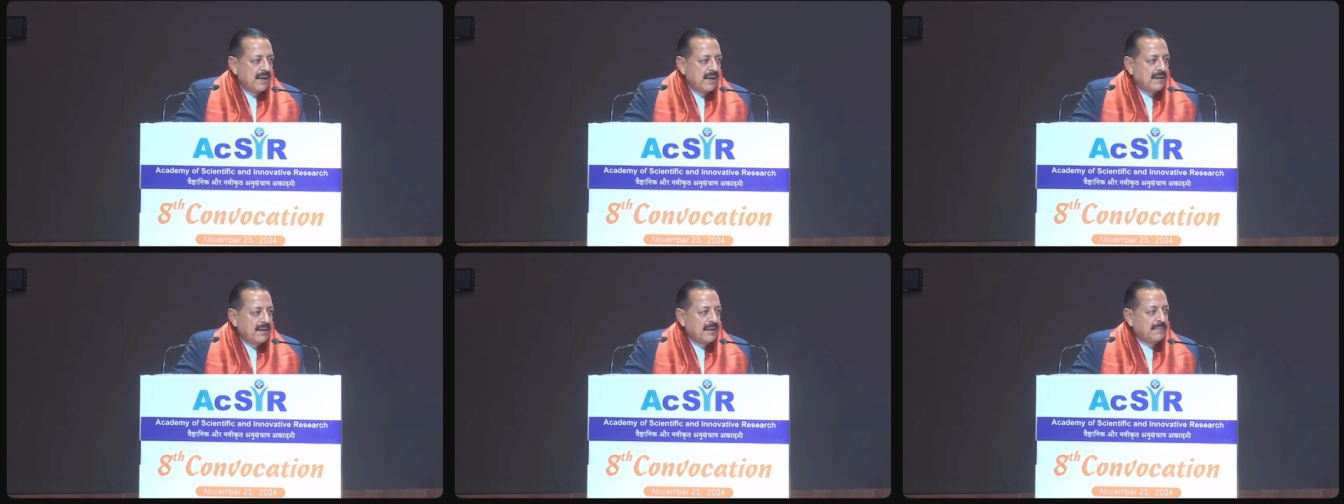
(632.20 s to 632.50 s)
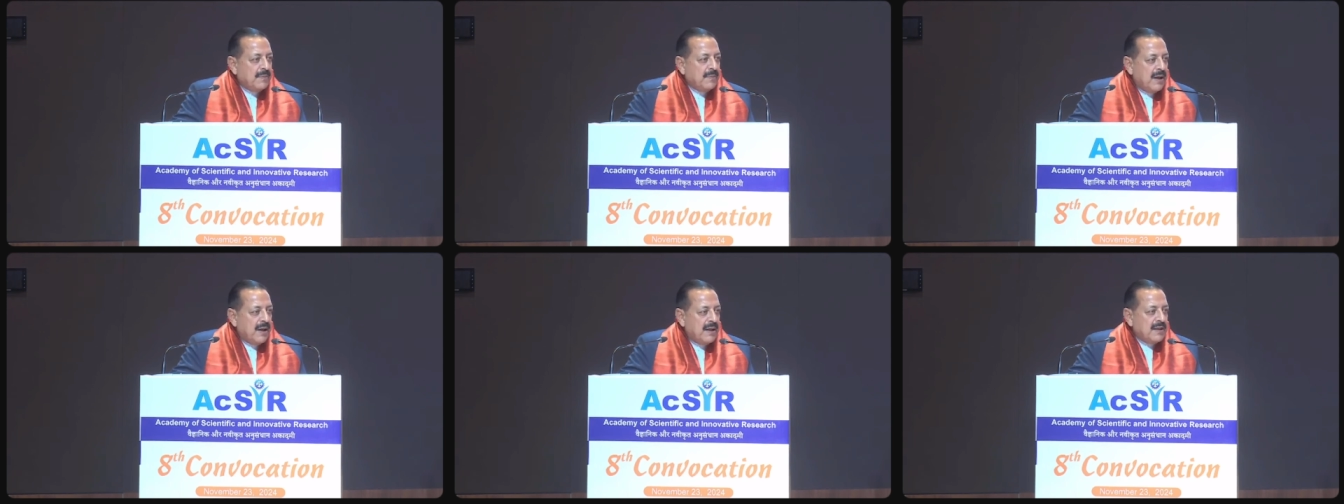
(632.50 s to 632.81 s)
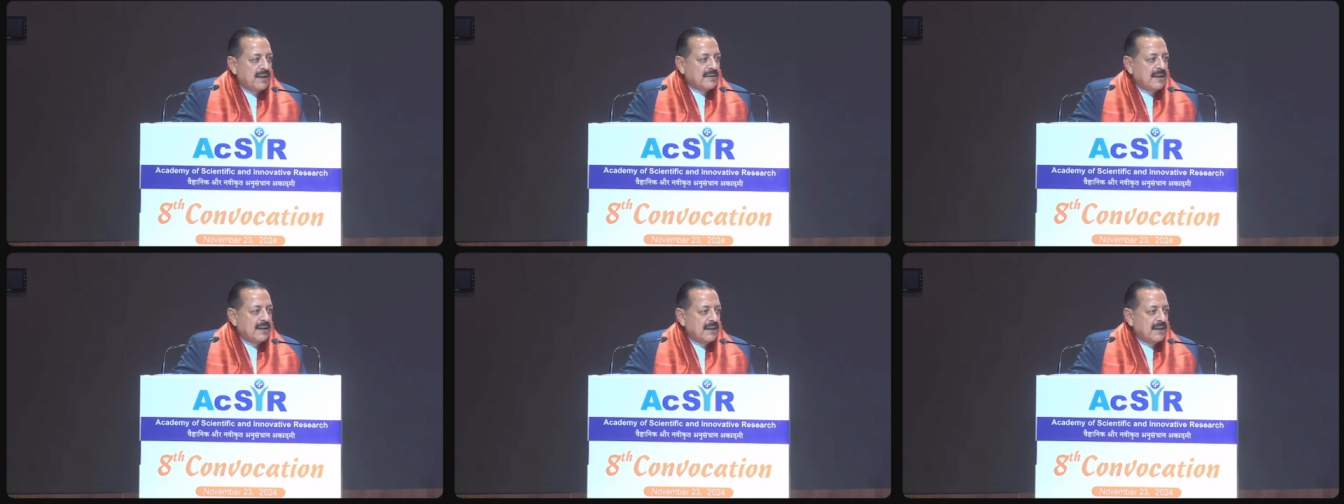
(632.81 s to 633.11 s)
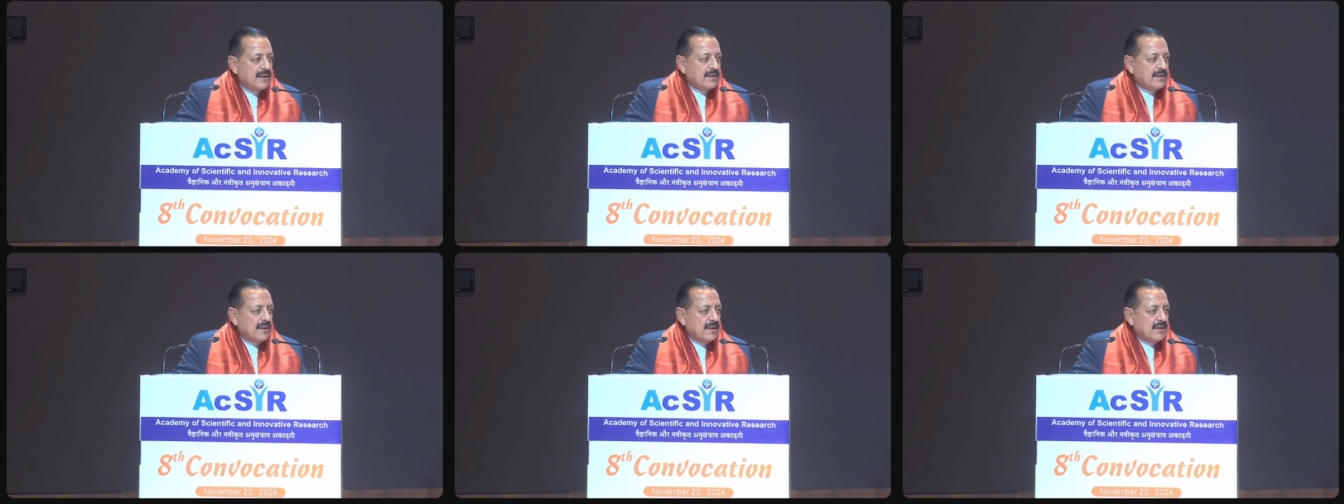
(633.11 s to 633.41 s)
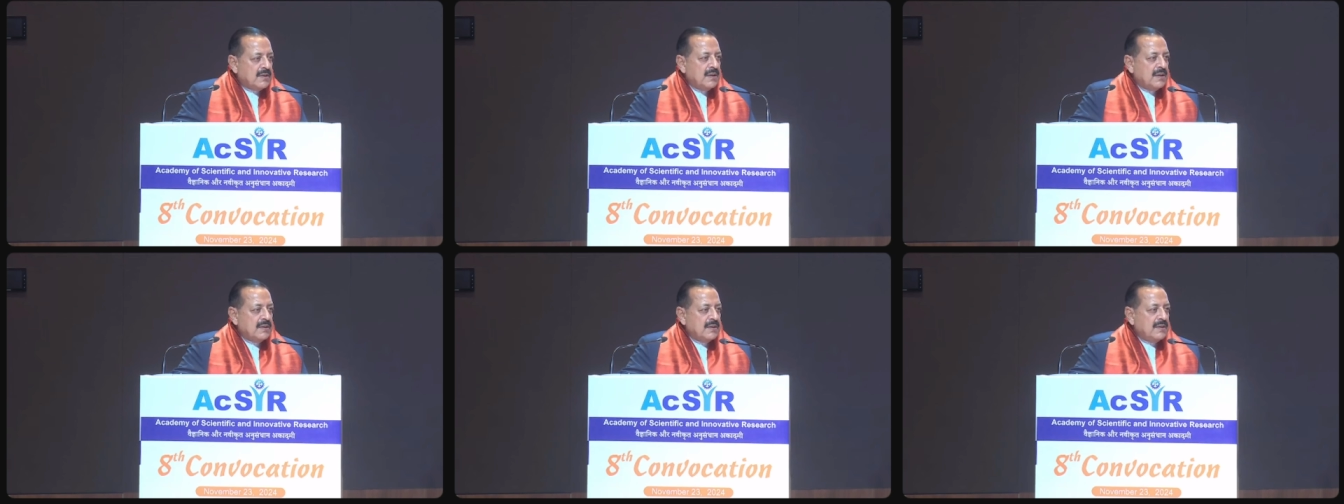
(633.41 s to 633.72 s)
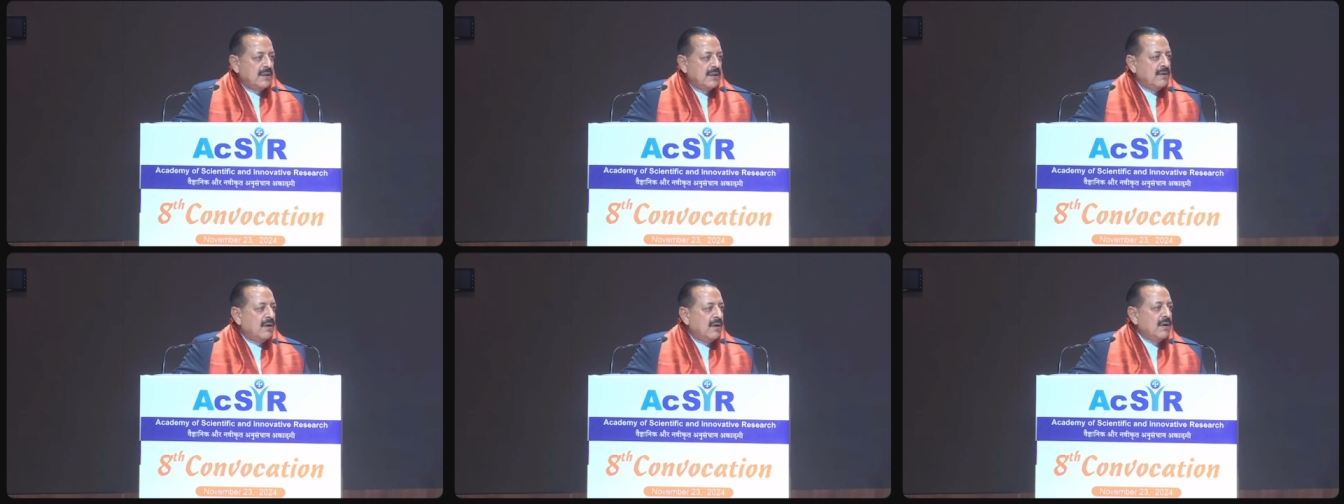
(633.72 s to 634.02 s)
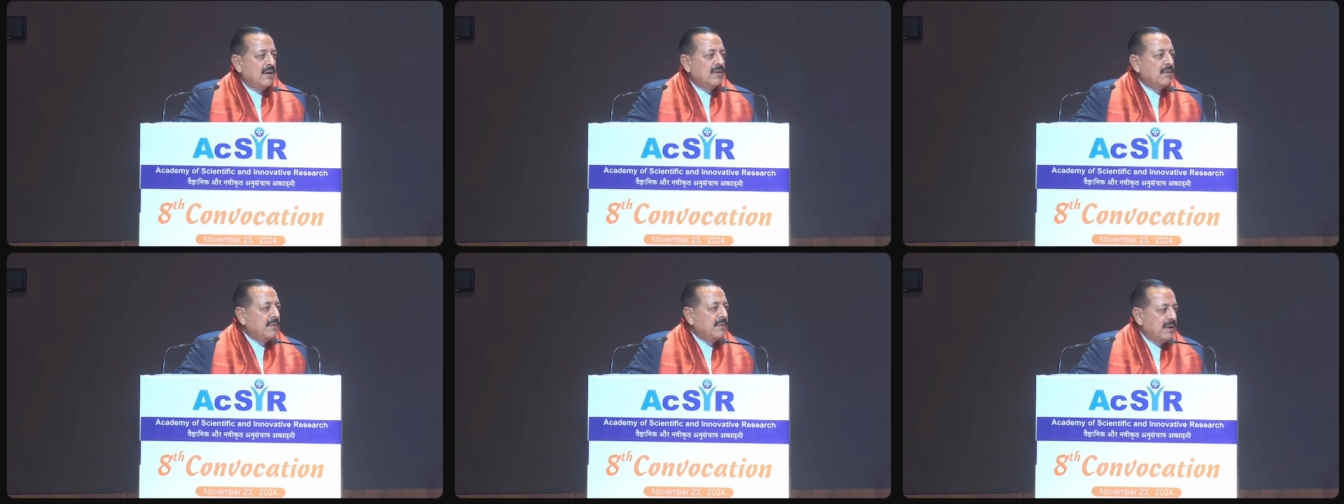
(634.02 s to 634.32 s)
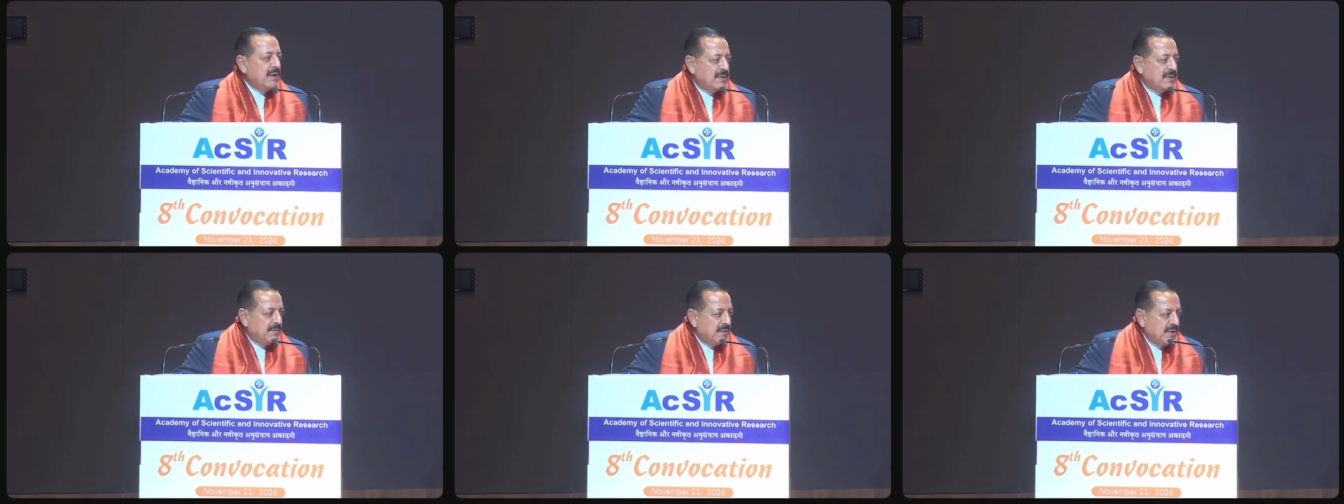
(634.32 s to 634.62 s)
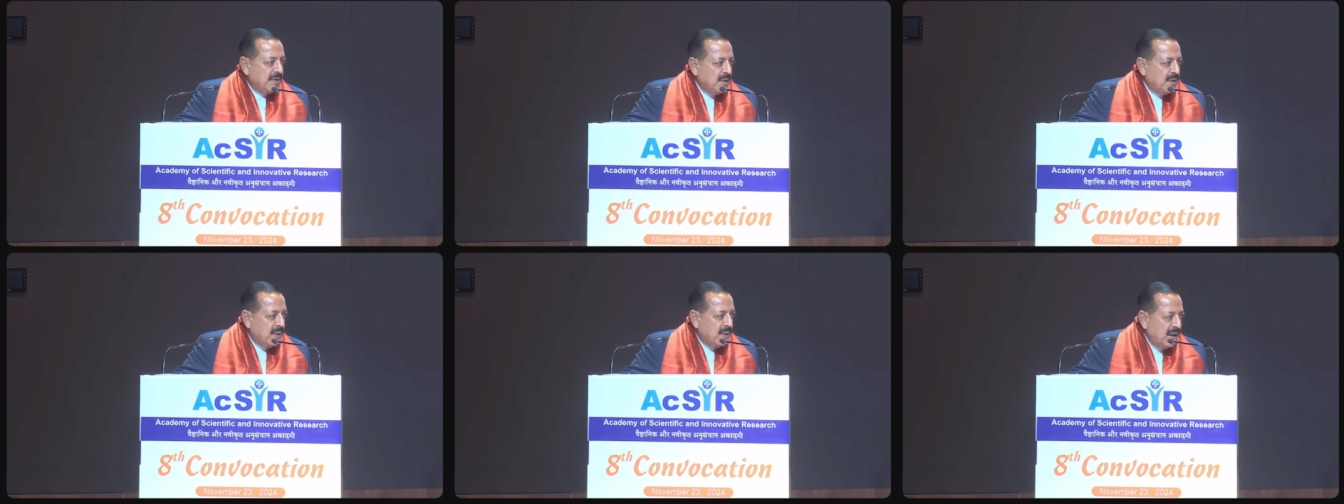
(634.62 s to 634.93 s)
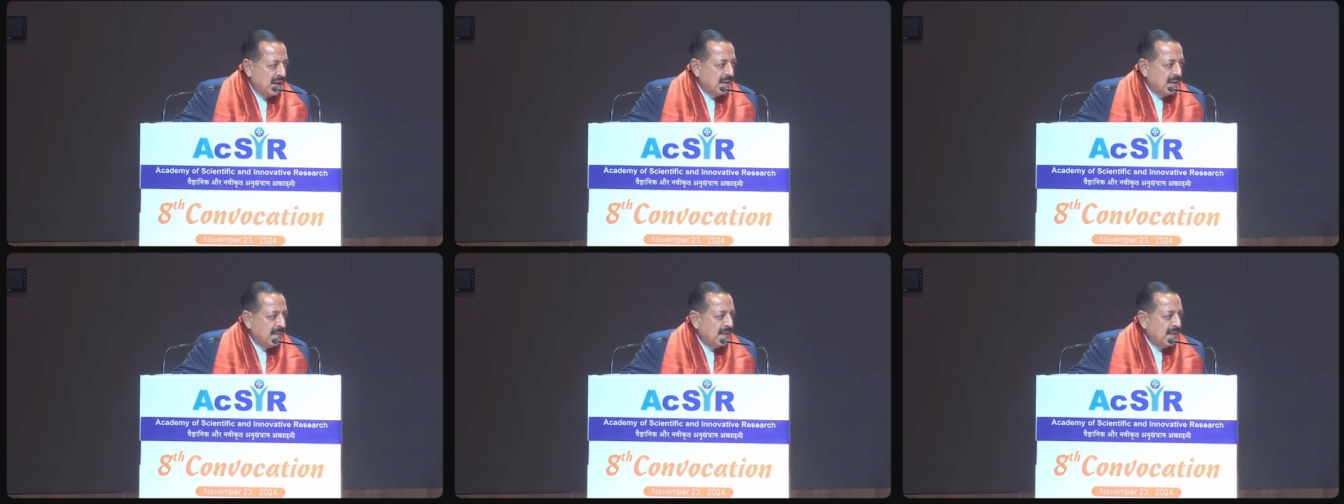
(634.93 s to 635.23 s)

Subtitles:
the parents and ancestors did not know much about the world.